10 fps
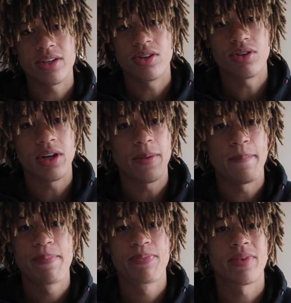You'll get,
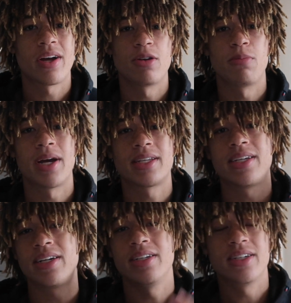I don't know,
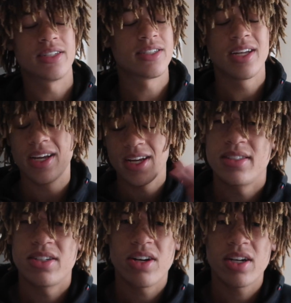bacteria. You're
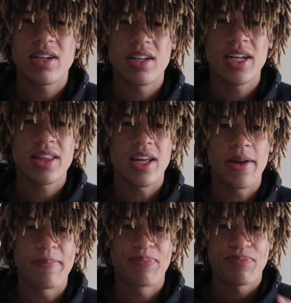not gonna like that.